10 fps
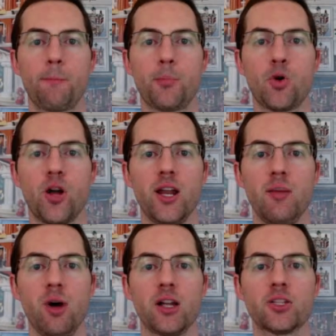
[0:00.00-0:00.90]
Pretty
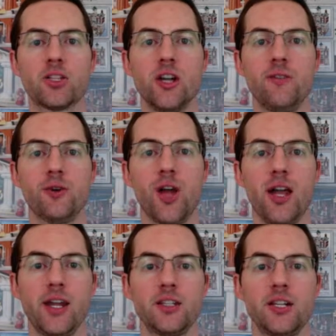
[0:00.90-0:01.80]
much, if you're
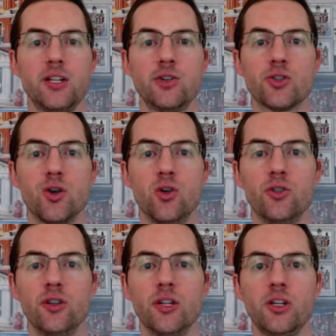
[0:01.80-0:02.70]
not 18 years old,